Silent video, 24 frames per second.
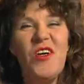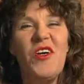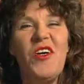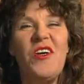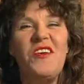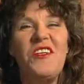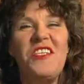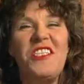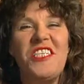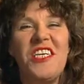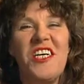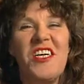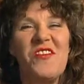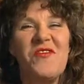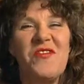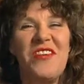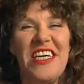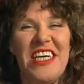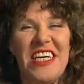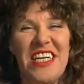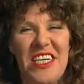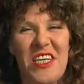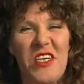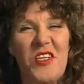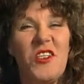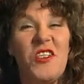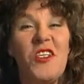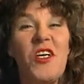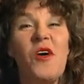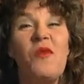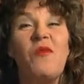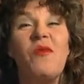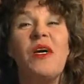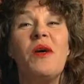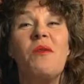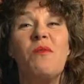you show me
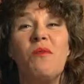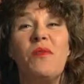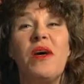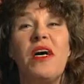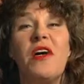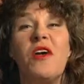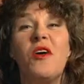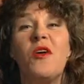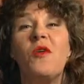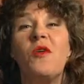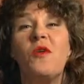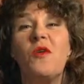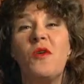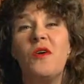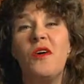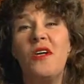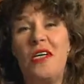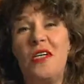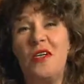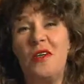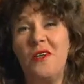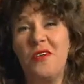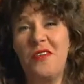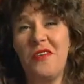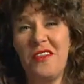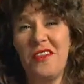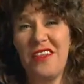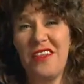a better horn.